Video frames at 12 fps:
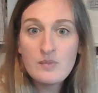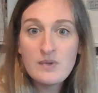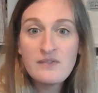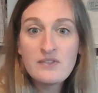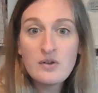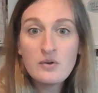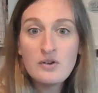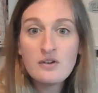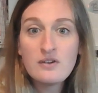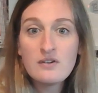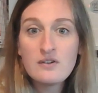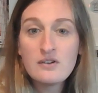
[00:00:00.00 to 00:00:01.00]
Even though
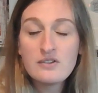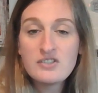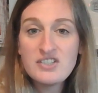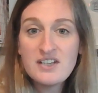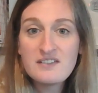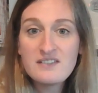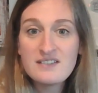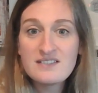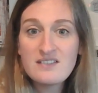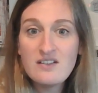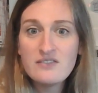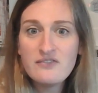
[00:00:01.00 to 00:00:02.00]
her channel
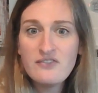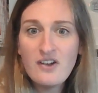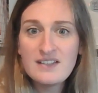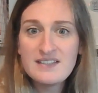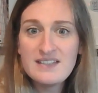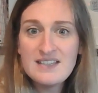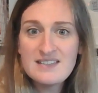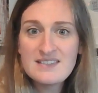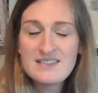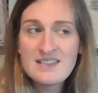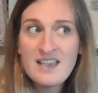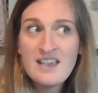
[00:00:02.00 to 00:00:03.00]
is called Frala
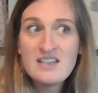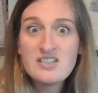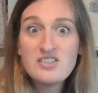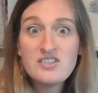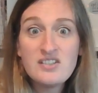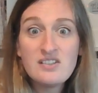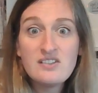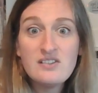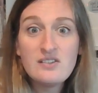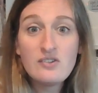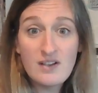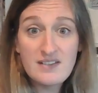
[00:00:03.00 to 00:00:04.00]
Knits,
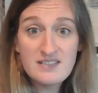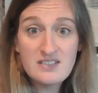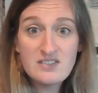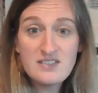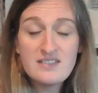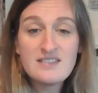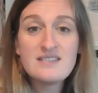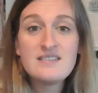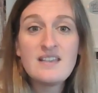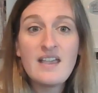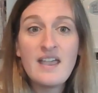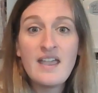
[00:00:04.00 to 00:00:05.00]
she cross
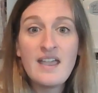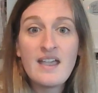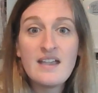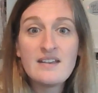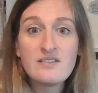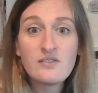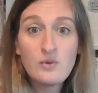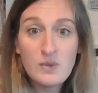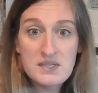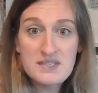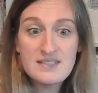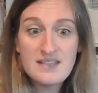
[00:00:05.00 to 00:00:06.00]
stitches and
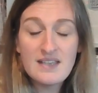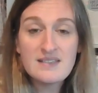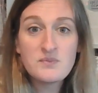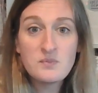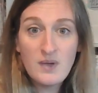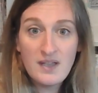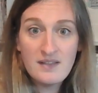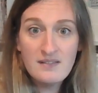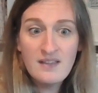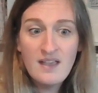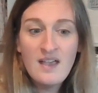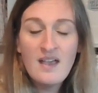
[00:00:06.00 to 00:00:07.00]
quilts as well.